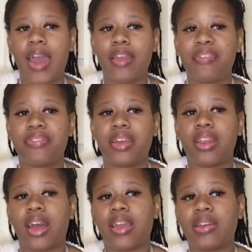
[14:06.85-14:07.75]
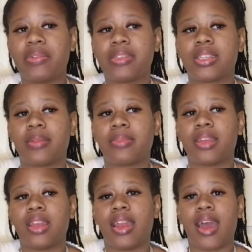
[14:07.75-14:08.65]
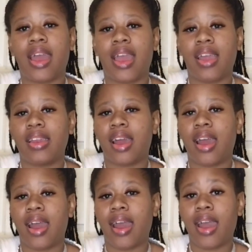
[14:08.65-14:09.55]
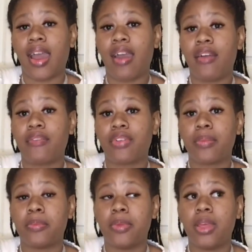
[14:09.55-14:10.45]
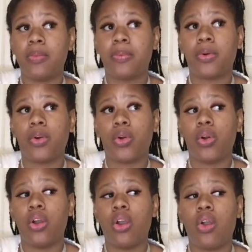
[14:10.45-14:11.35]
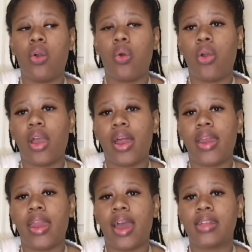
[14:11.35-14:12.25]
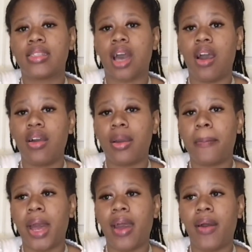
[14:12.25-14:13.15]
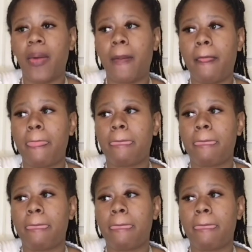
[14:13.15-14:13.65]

I didn't feel like it was something that I had to hide from people or not talk about.